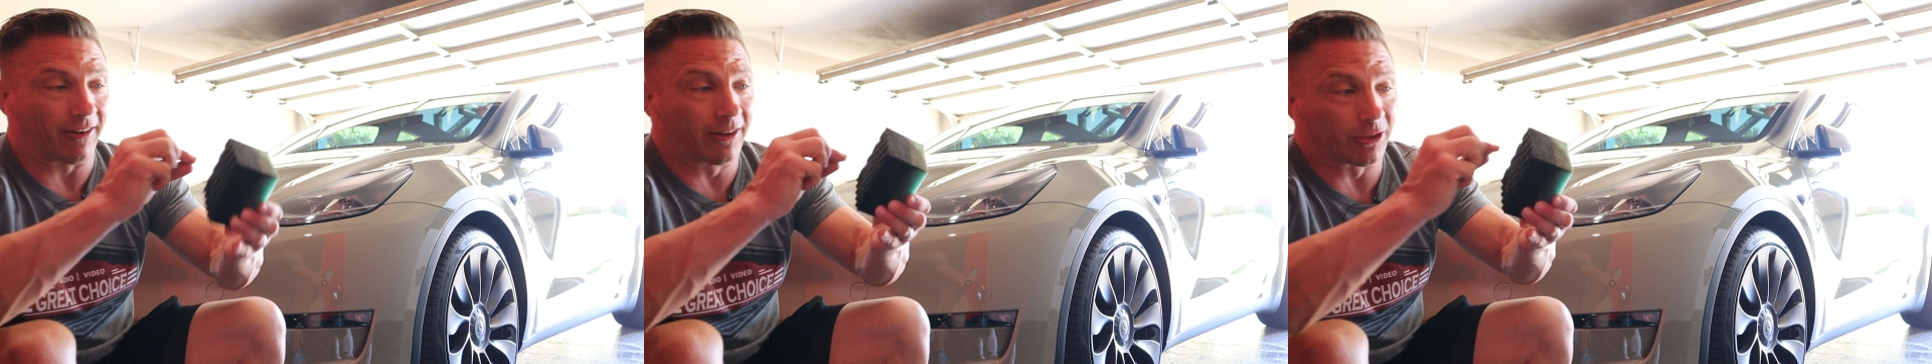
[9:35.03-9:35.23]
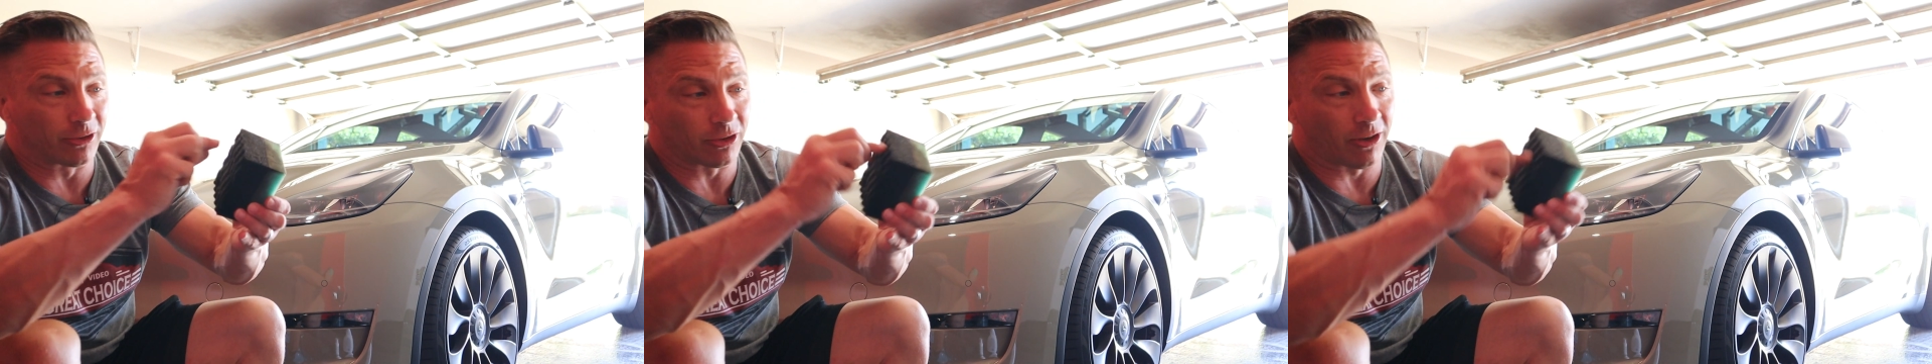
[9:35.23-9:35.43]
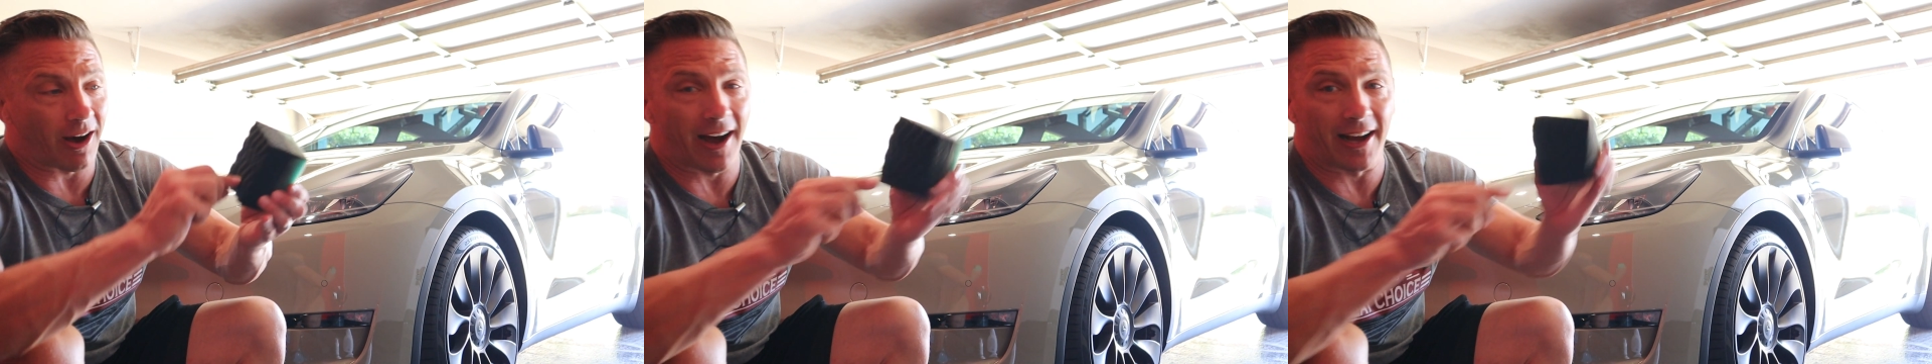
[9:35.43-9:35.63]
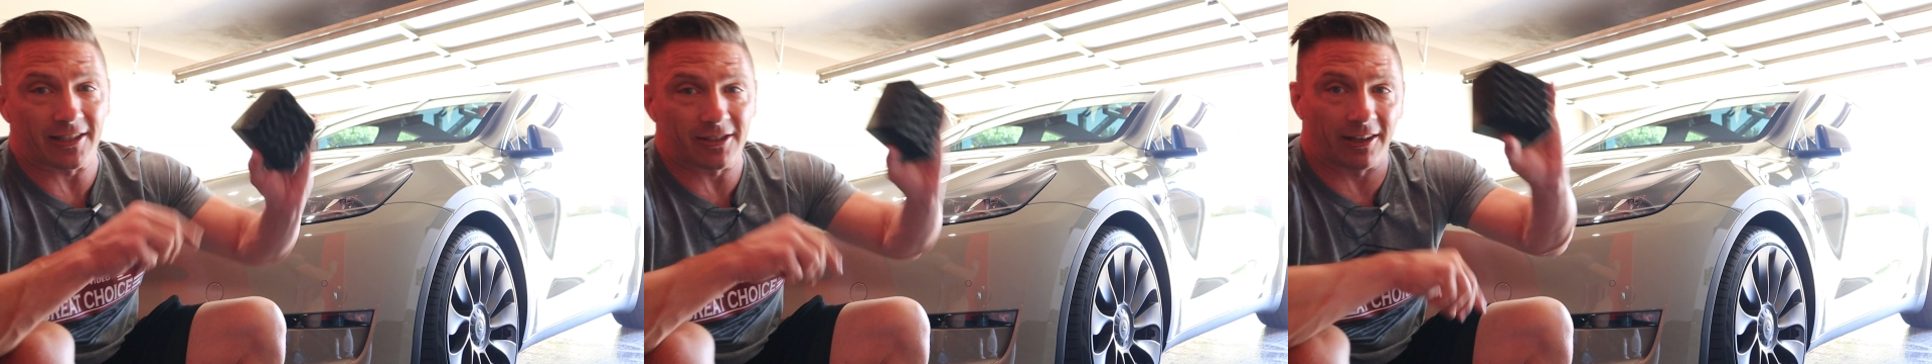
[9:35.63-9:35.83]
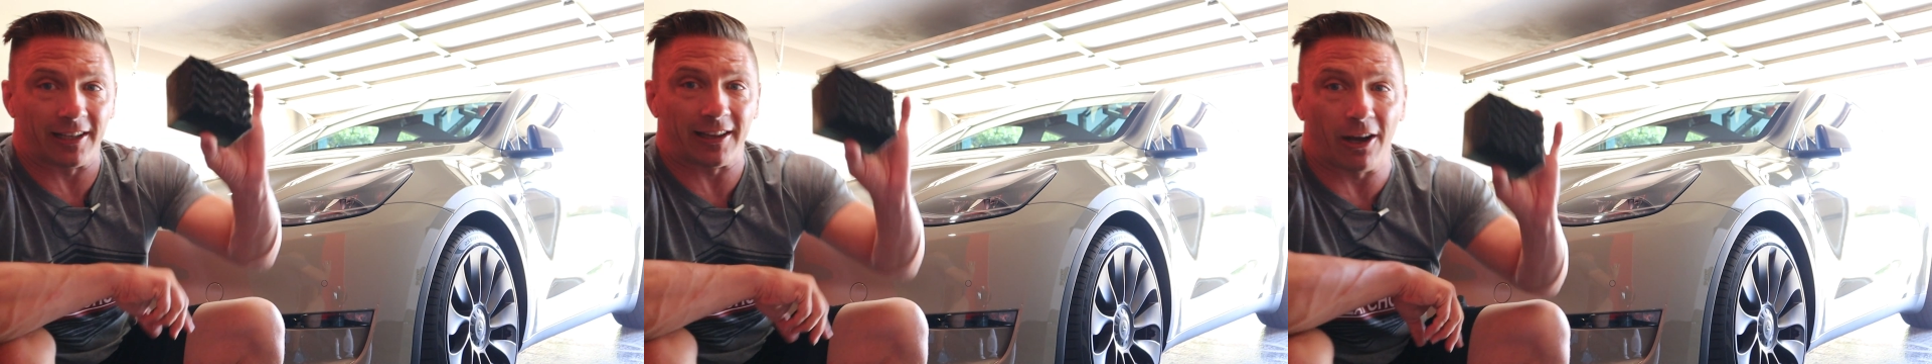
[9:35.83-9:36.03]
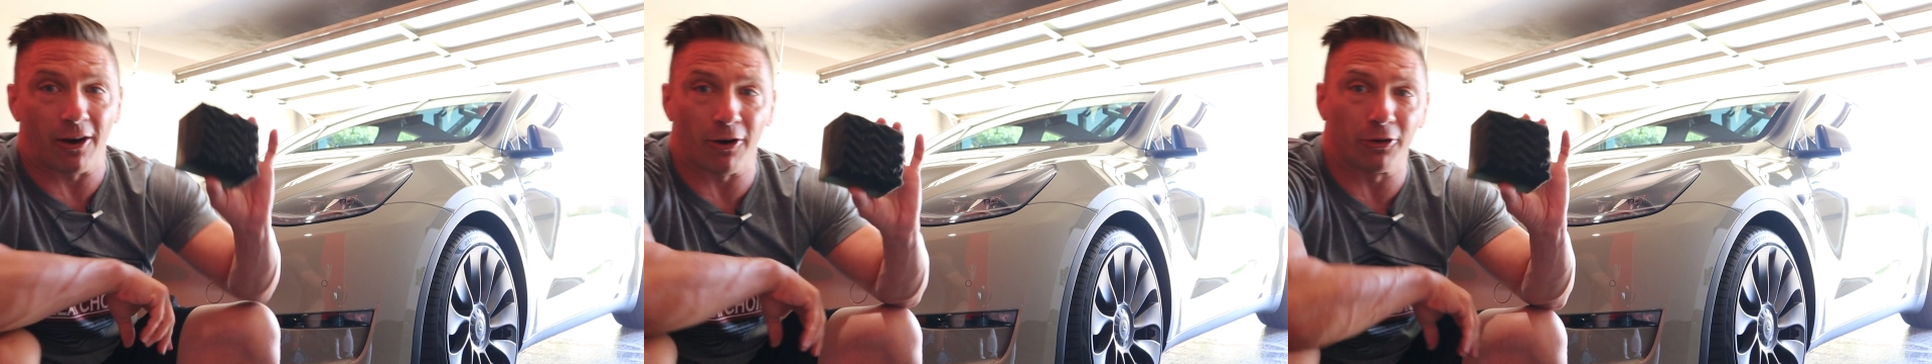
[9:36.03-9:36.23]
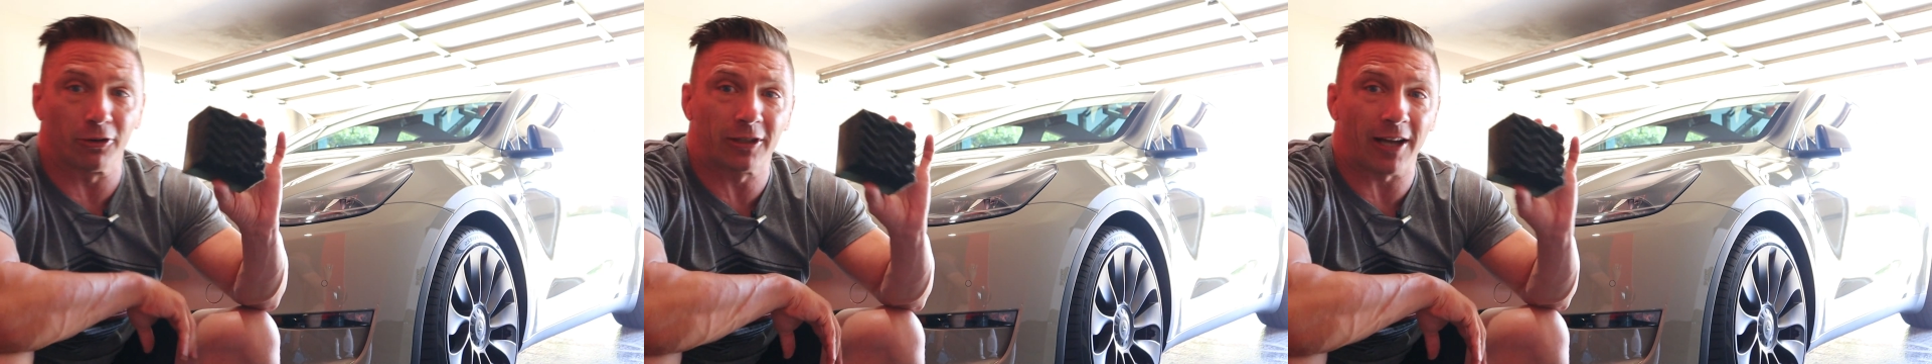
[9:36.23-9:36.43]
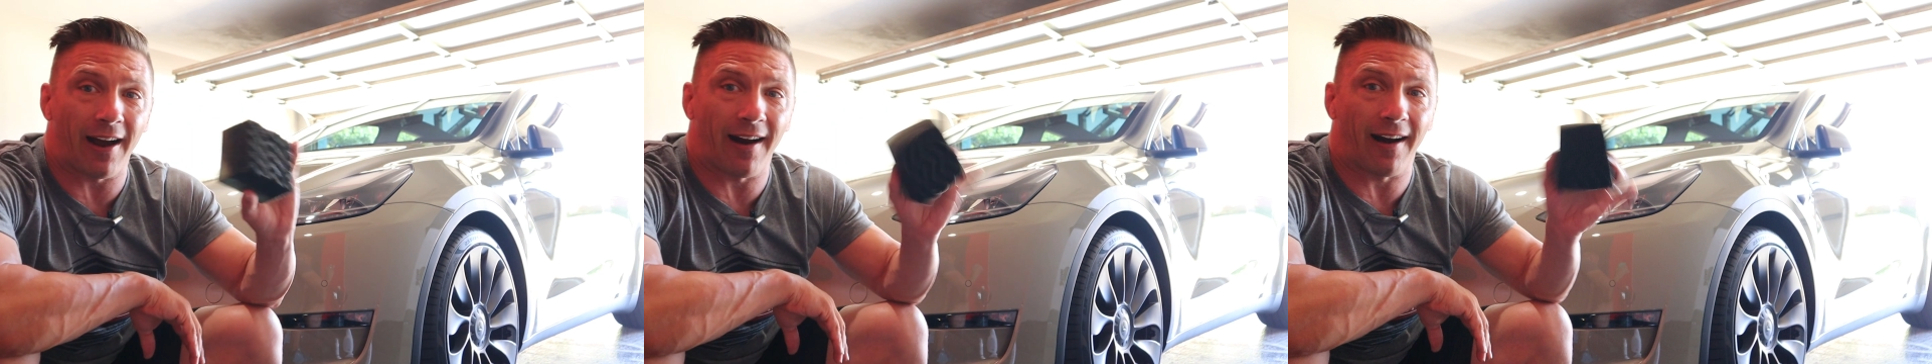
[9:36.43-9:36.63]
little line's gonna get that whole
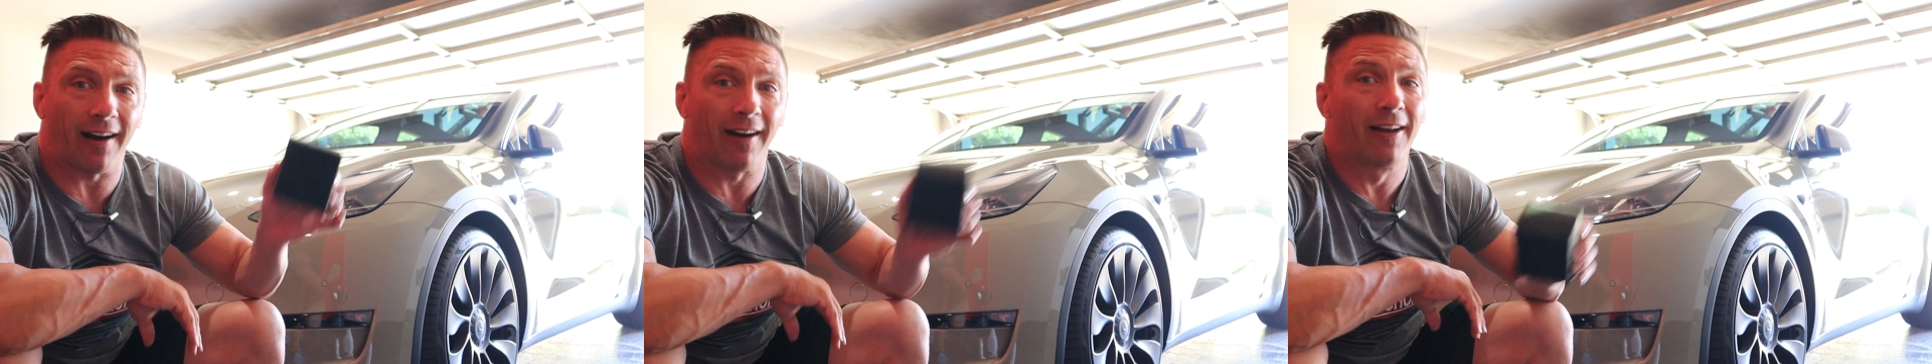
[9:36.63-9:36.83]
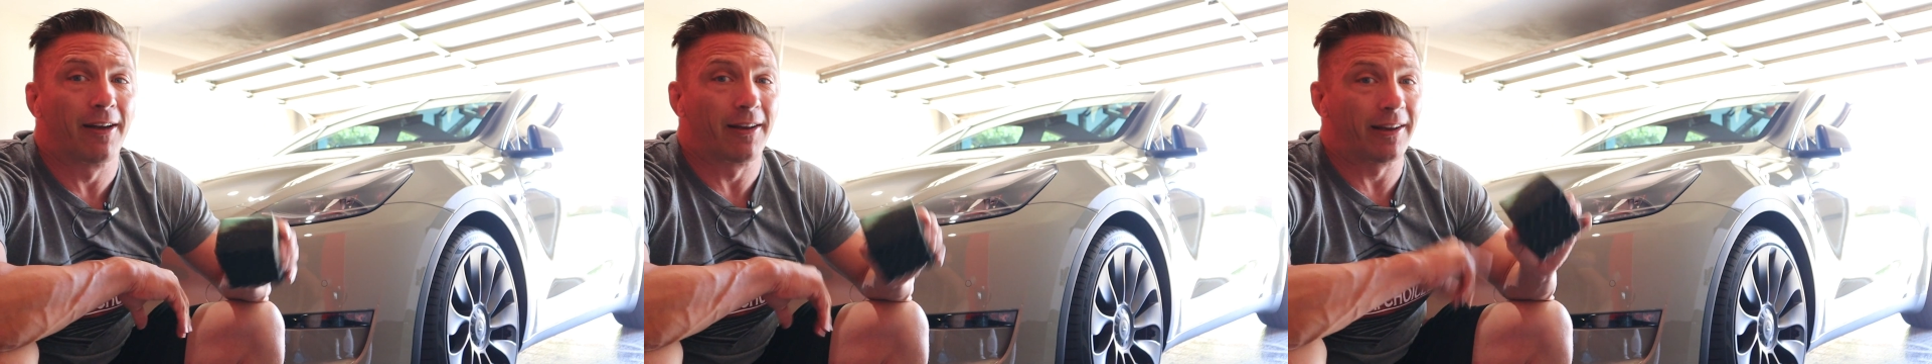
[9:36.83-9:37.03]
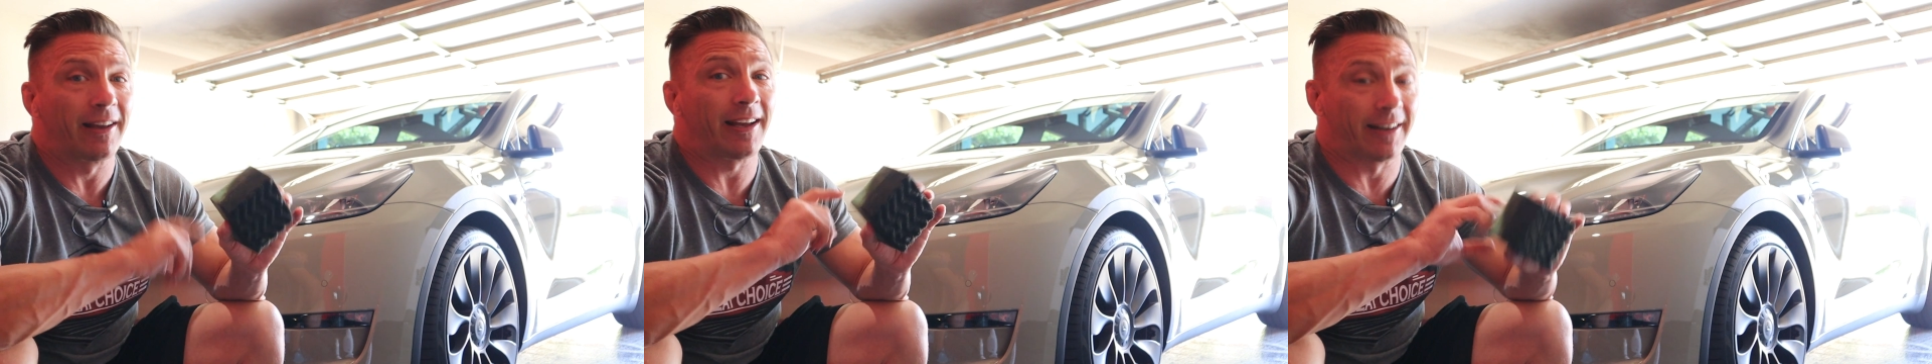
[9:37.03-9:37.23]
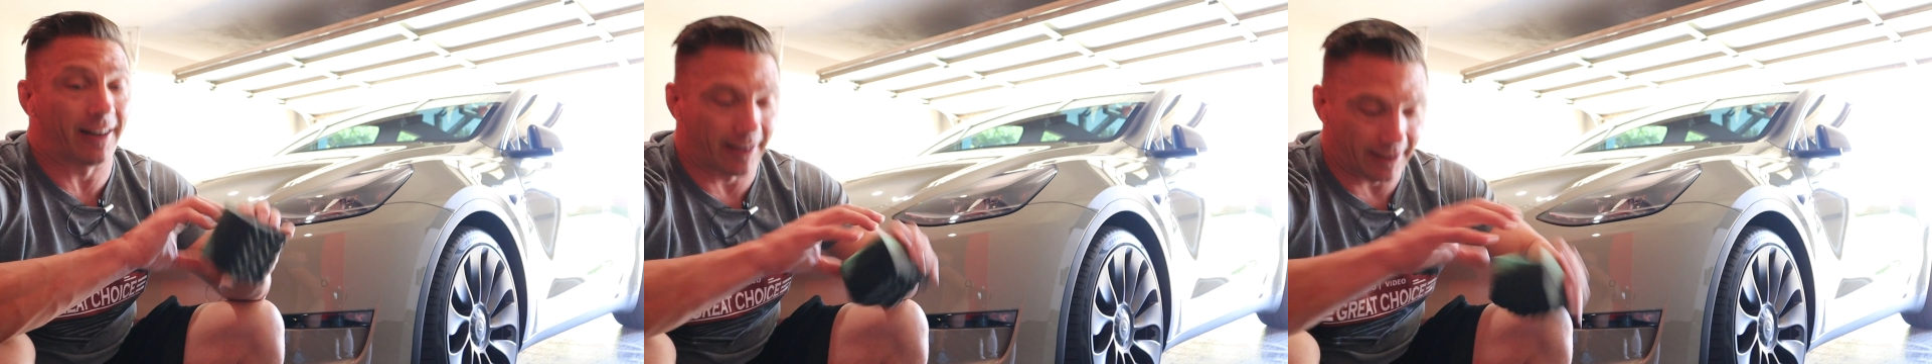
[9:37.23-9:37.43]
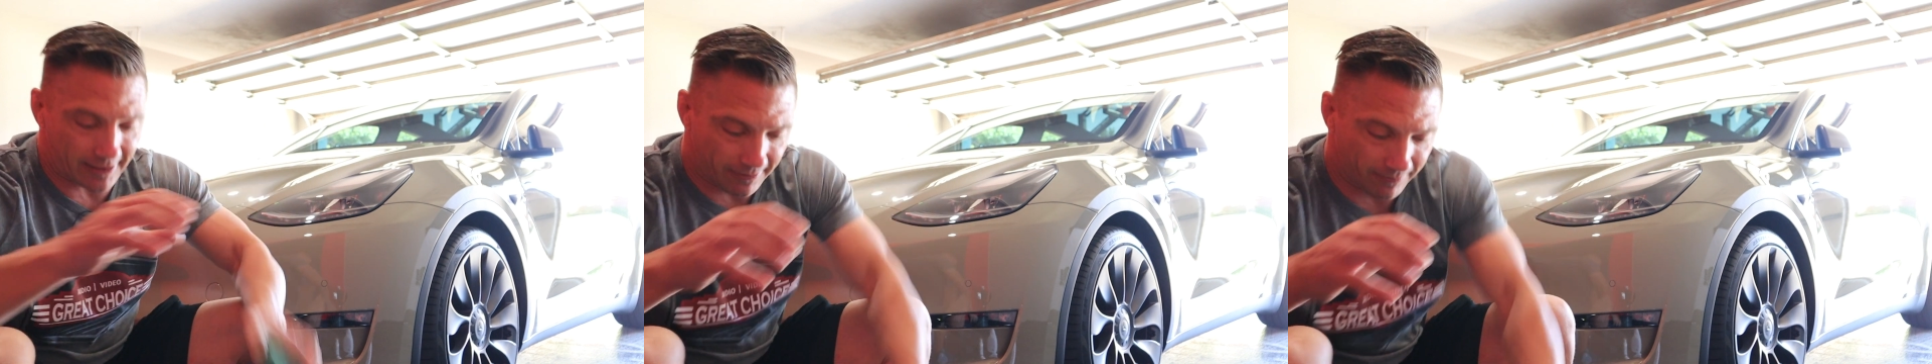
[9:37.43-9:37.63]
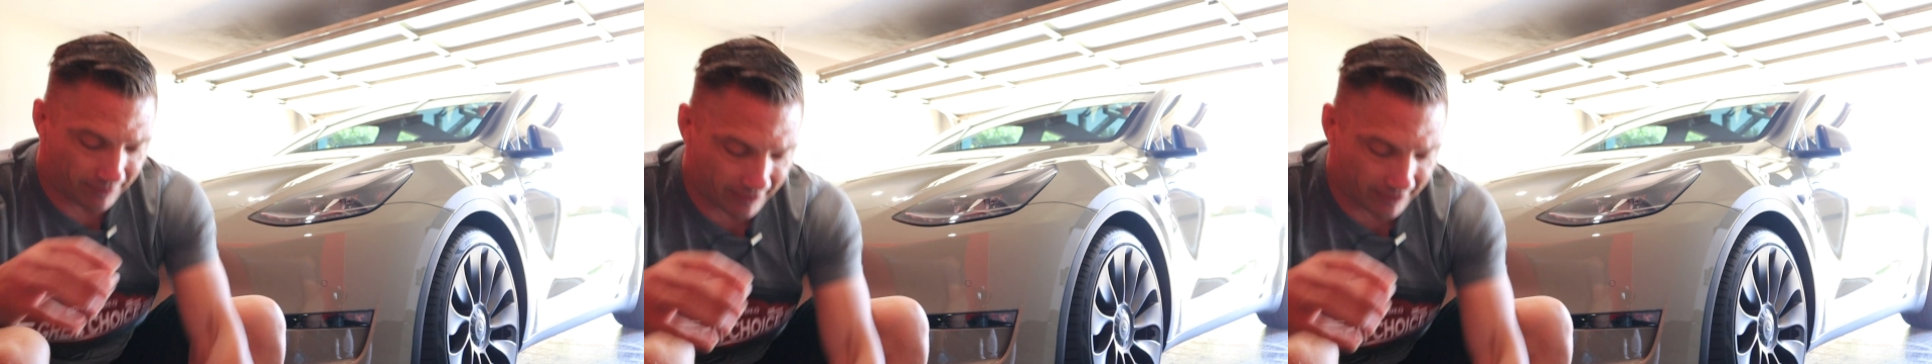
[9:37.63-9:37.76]
tire. It does.